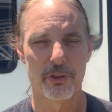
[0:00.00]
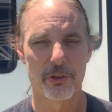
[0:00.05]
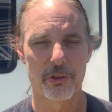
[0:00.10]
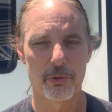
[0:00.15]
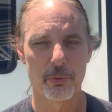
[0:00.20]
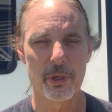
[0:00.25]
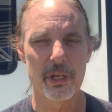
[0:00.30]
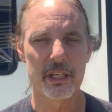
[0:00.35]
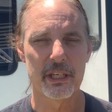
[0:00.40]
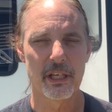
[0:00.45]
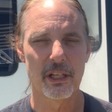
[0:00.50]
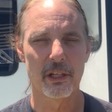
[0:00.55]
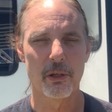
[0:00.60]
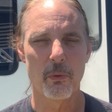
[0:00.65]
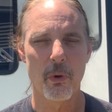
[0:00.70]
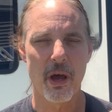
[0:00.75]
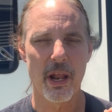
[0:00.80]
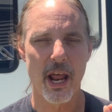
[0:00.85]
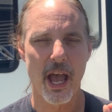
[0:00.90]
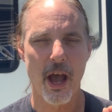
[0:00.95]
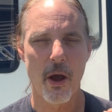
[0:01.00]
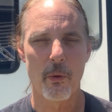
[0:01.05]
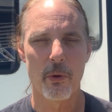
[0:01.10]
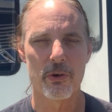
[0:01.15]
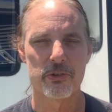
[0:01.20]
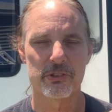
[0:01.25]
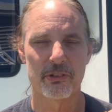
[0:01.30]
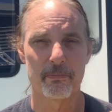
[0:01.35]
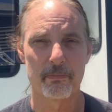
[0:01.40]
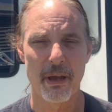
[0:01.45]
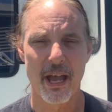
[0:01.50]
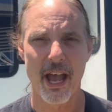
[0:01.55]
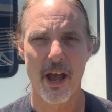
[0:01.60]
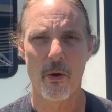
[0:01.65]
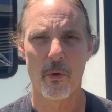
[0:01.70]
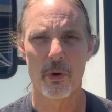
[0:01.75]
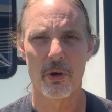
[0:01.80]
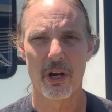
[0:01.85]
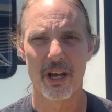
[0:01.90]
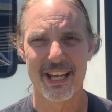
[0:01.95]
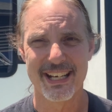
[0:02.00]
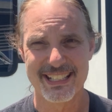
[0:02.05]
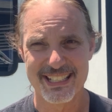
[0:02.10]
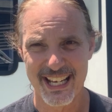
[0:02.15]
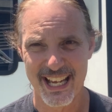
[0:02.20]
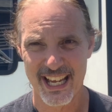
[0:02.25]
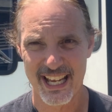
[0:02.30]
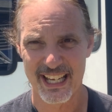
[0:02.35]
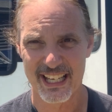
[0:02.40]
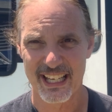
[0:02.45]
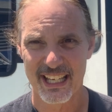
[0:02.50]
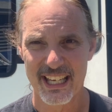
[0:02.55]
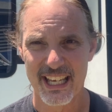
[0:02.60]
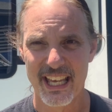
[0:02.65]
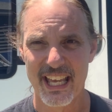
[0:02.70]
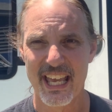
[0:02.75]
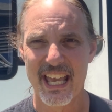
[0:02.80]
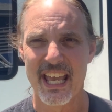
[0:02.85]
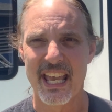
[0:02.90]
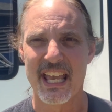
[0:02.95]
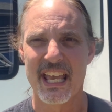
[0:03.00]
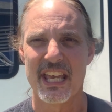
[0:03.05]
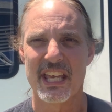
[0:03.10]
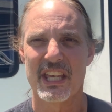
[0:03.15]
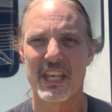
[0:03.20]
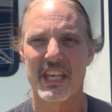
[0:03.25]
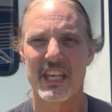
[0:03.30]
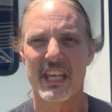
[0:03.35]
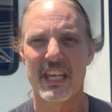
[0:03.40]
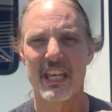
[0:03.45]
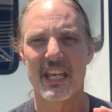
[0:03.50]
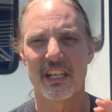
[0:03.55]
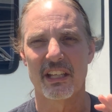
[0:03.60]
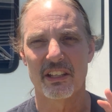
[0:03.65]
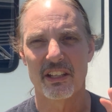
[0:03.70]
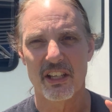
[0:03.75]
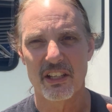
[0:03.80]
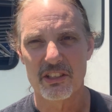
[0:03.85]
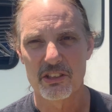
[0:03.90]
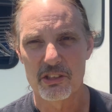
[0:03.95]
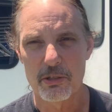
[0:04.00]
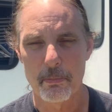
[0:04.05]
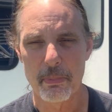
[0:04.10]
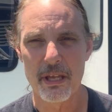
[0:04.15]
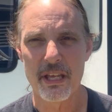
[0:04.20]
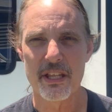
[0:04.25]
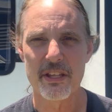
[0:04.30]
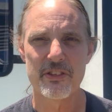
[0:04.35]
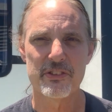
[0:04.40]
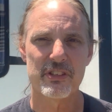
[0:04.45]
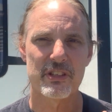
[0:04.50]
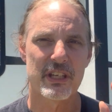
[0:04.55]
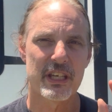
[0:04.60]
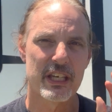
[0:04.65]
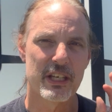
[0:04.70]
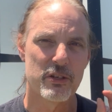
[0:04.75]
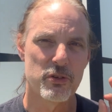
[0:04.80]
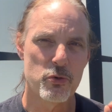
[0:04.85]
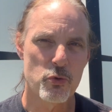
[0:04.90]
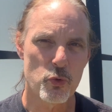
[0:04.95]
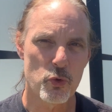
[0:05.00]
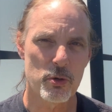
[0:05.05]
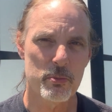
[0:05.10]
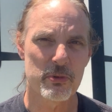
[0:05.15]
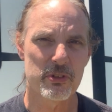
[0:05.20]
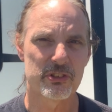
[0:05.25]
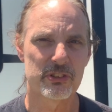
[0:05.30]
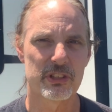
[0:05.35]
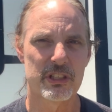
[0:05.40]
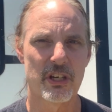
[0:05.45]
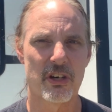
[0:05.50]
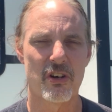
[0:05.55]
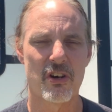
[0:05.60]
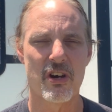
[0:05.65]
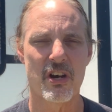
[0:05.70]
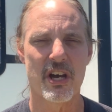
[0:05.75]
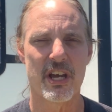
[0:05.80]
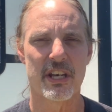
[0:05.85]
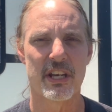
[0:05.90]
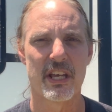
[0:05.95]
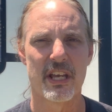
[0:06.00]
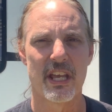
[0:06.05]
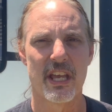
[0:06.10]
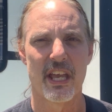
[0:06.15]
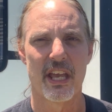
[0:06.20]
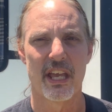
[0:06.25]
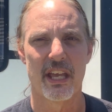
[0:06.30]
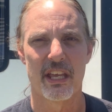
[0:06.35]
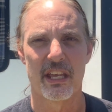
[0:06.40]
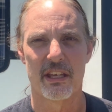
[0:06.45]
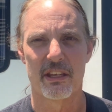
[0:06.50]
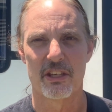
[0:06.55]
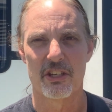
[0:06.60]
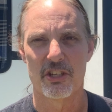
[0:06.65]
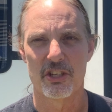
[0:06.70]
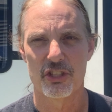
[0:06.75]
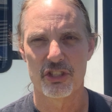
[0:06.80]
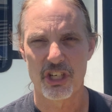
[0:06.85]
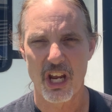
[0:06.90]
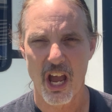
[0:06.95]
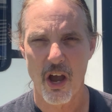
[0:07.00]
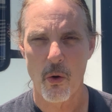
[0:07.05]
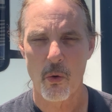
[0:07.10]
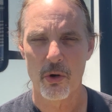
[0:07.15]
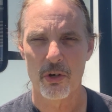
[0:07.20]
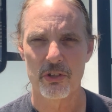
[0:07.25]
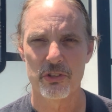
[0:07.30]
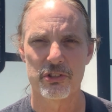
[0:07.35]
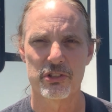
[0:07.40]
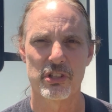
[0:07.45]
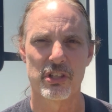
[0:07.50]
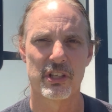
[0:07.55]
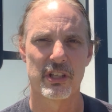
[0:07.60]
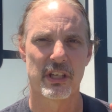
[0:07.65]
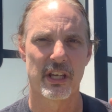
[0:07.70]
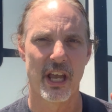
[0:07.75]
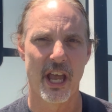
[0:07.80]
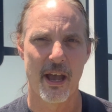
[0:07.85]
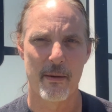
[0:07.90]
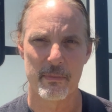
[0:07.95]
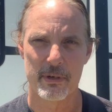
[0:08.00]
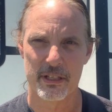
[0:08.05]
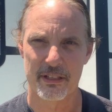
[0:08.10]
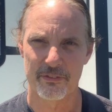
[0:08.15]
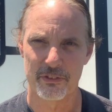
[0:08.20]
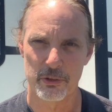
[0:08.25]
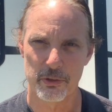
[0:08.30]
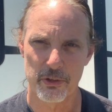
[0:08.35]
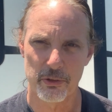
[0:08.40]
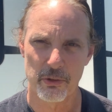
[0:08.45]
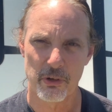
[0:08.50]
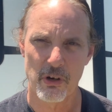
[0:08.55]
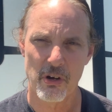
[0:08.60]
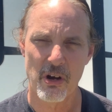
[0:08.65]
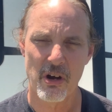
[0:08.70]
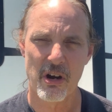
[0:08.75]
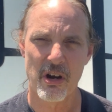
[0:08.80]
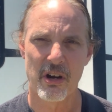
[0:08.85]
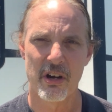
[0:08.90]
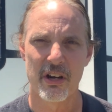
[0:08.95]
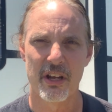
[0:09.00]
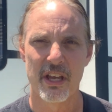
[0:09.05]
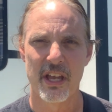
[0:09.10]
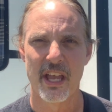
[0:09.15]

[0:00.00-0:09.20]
three kilowatt hours of power a day. It depends enormously on showers, how many of you there are,